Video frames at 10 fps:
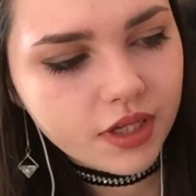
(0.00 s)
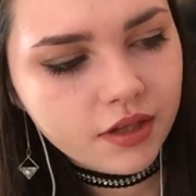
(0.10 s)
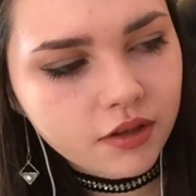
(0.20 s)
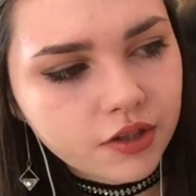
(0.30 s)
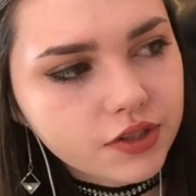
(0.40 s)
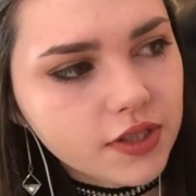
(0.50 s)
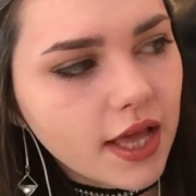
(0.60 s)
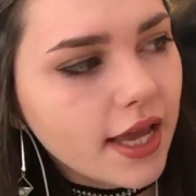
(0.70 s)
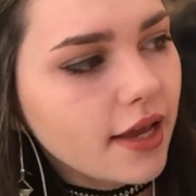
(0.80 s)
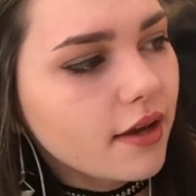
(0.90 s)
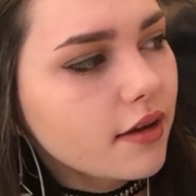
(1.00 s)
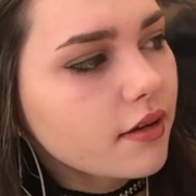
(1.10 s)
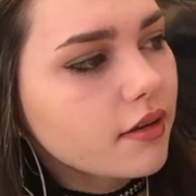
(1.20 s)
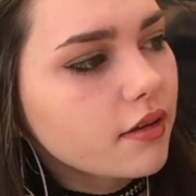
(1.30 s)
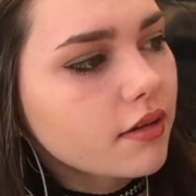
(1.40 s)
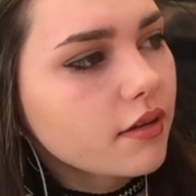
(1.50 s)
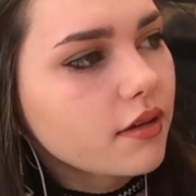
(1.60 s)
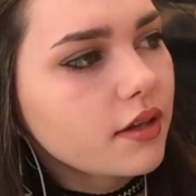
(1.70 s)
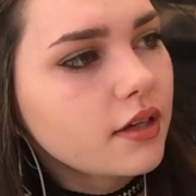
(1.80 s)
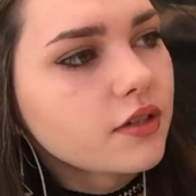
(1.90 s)
it looks like
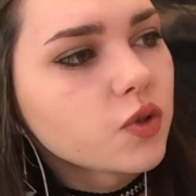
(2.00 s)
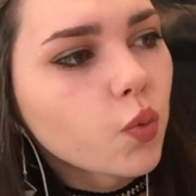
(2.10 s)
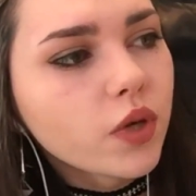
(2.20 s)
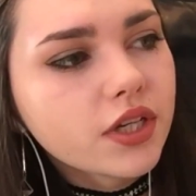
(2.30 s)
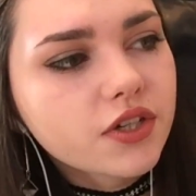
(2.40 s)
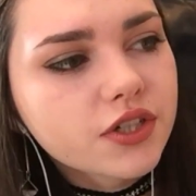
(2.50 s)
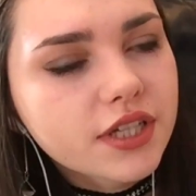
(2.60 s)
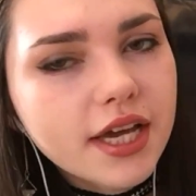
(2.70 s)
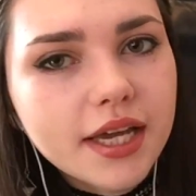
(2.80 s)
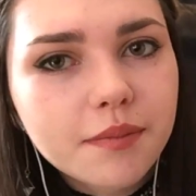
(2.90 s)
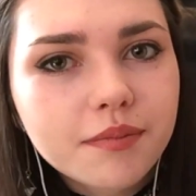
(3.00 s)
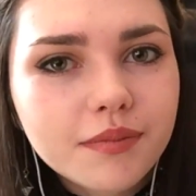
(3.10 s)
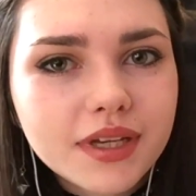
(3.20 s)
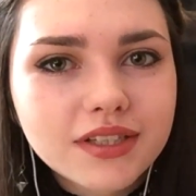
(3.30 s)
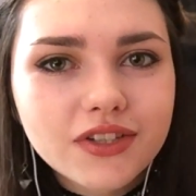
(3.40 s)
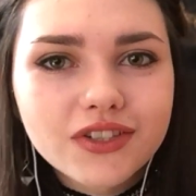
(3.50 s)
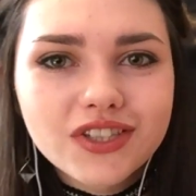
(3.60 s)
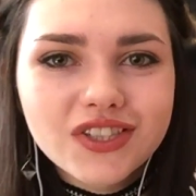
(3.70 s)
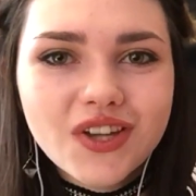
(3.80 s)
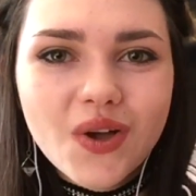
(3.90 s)
it is winter time because there's
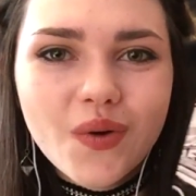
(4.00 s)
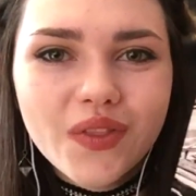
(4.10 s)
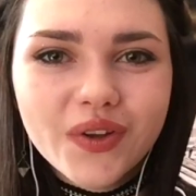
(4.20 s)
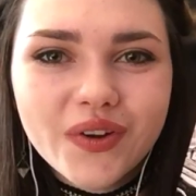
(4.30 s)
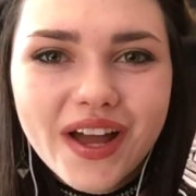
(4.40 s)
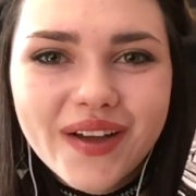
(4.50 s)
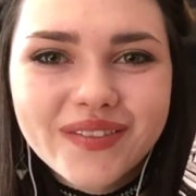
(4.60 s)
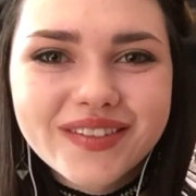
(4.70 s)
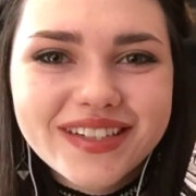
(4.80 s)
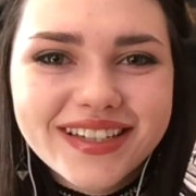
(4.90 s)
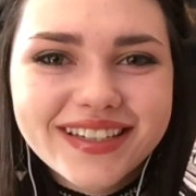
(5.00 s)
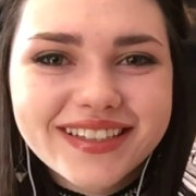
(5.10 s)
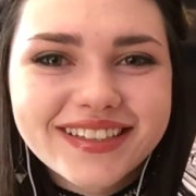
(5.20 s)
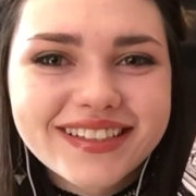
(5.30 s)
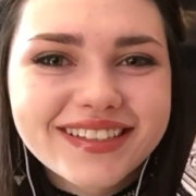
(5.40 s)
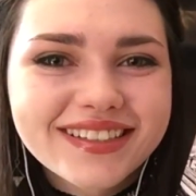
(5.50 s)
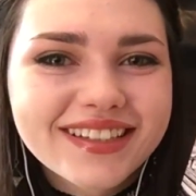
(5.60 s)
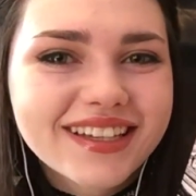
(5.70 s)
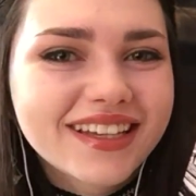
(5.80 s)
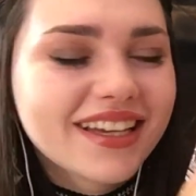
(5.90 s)
snow on the ground, and
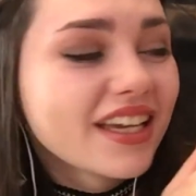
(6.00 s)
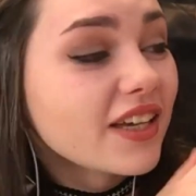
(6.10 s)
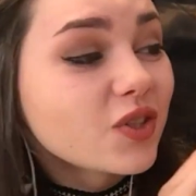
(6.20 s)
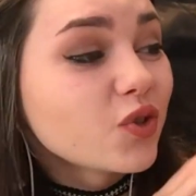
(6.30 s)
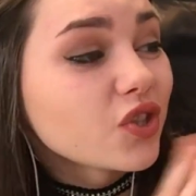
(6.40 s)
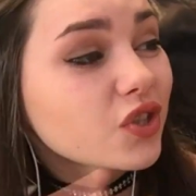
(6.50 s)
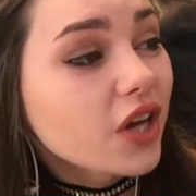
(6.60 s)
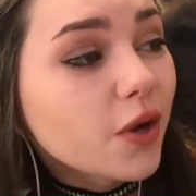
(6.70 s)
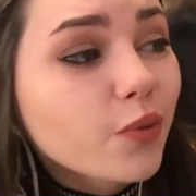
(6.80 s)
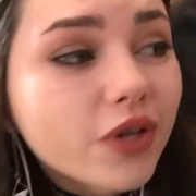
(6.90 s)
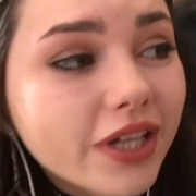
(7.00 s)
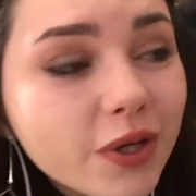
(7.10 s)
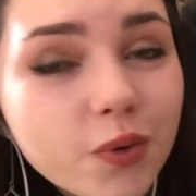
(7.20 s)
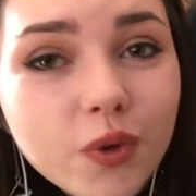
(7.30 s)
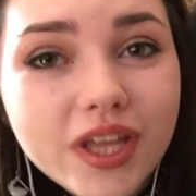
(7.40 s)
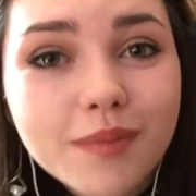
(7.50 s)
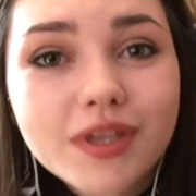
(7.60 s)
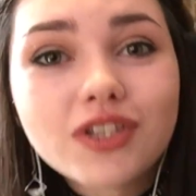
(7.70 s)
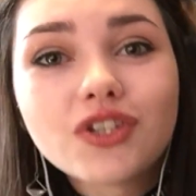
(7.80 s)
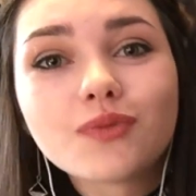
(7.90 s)
it's just a really cool
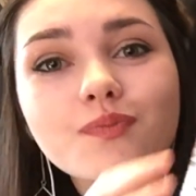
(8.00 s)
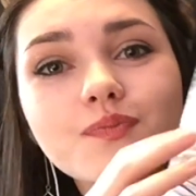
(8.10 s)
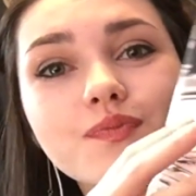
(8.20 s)
image.